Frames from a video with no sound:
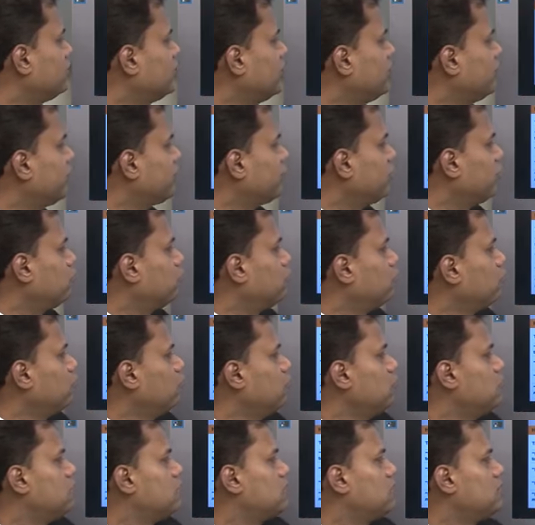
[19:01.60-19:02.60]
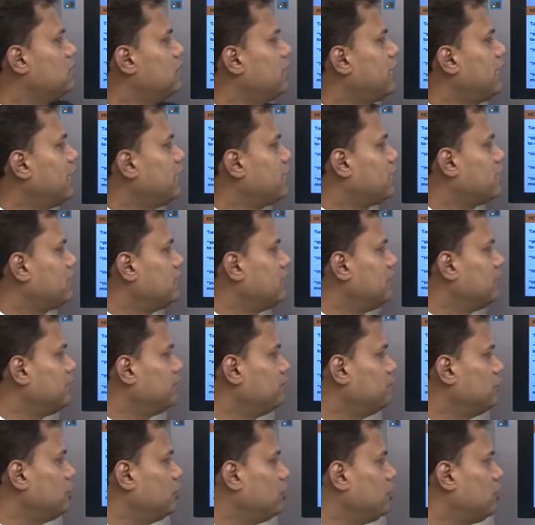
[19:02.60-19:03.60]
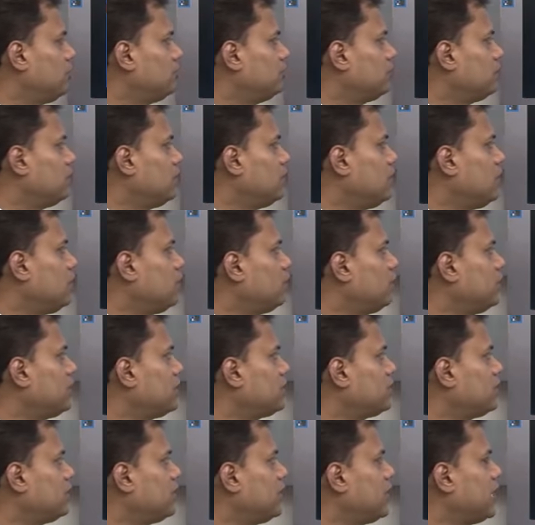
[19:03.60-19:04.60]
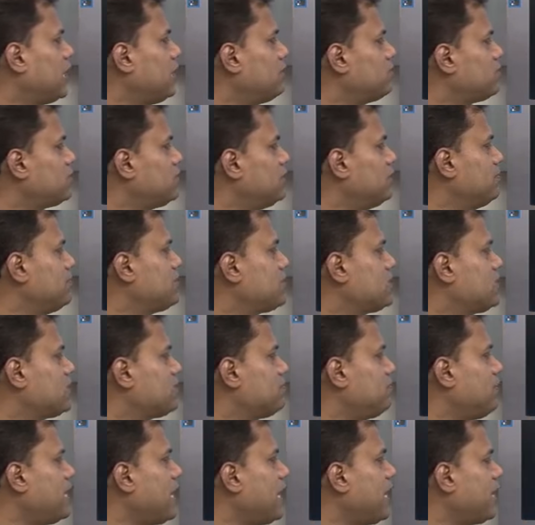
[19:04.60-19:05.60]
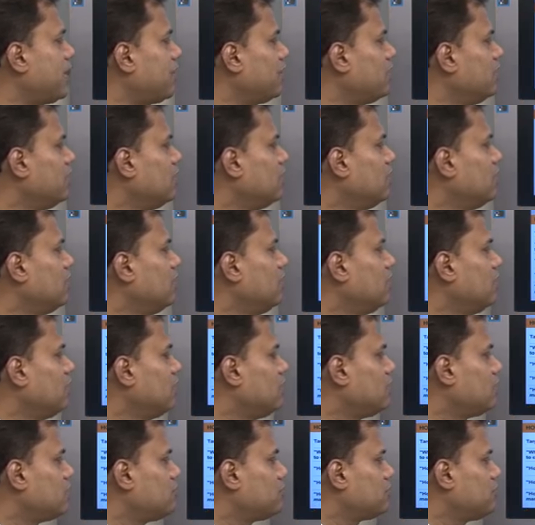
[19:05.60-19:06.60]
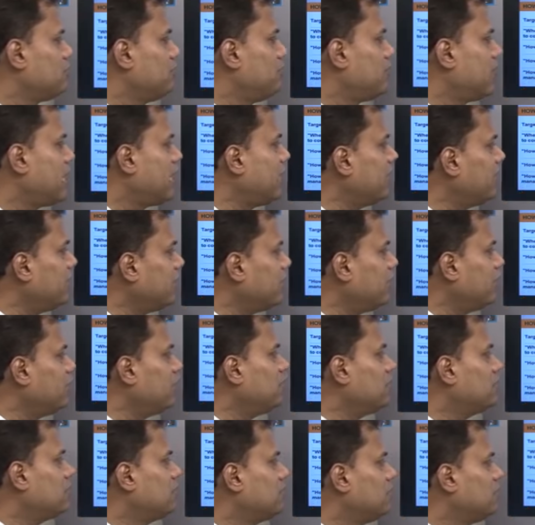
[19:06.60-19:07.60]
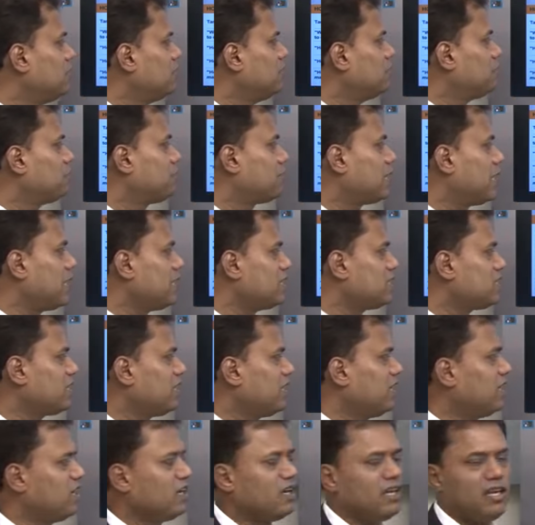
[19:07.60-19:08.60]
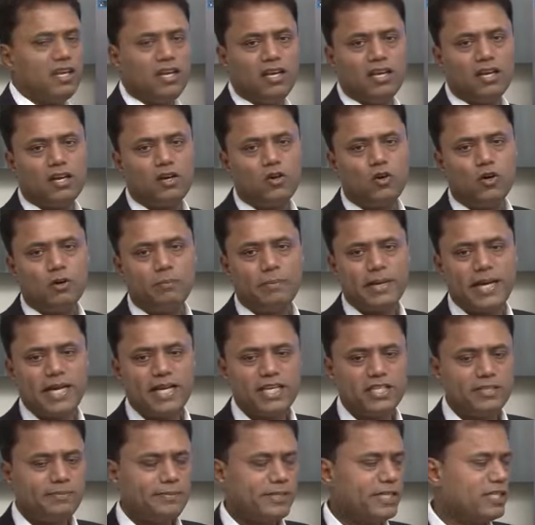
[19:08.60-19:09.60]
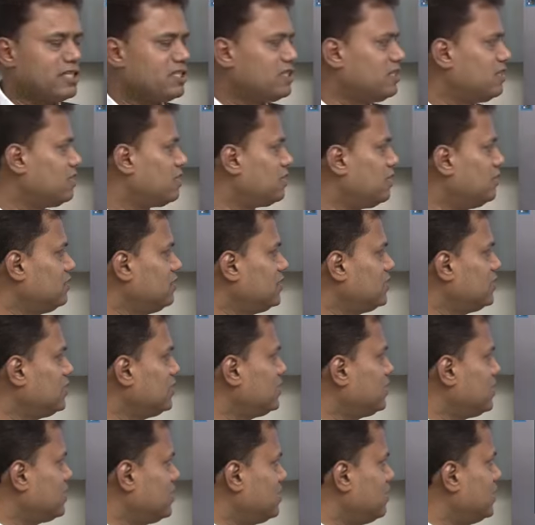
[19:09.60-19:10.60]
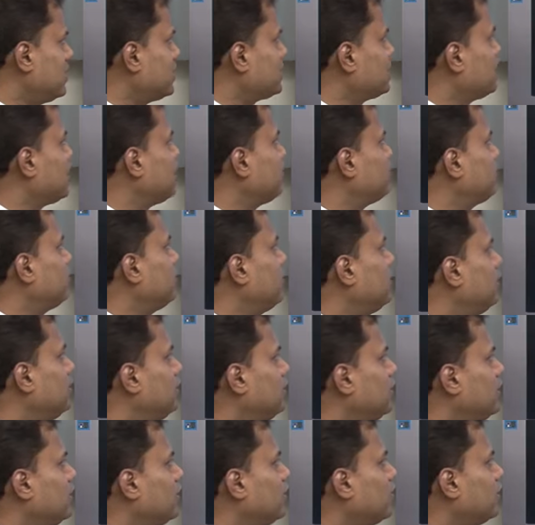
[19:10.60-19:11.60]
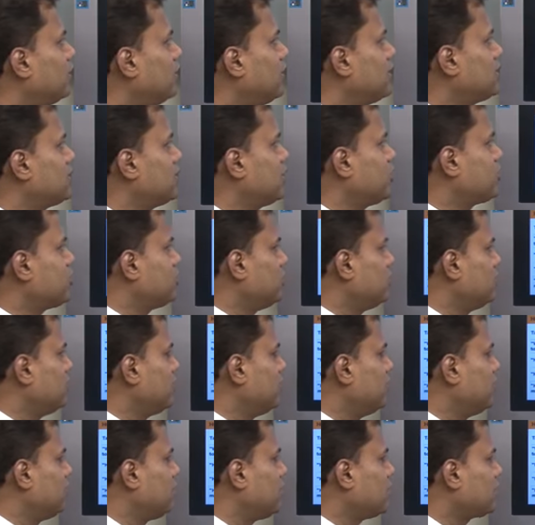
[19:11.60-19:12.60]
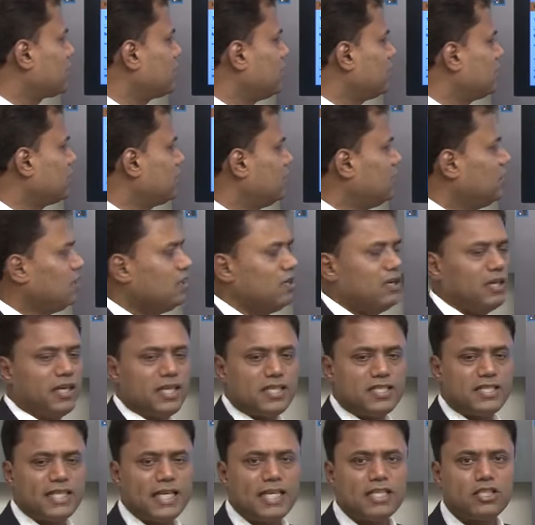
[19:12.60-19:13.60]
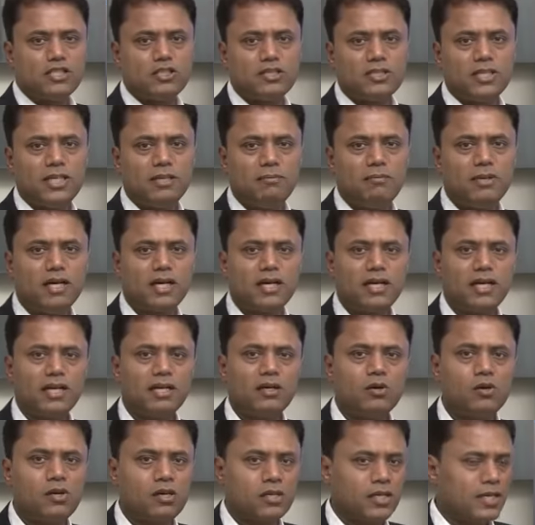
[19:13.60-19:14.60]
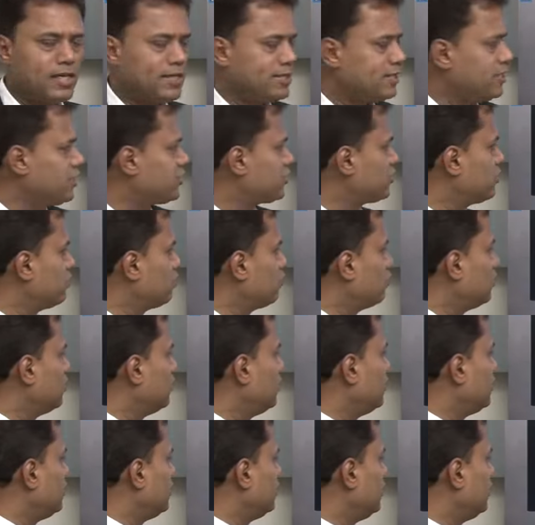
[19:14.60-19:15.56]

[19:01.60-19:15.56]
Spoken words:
the different tools, like how it helps the business plan in terms of branding, pricing, key account management, etc. This is just an example. An organization, a sales and marketing organization would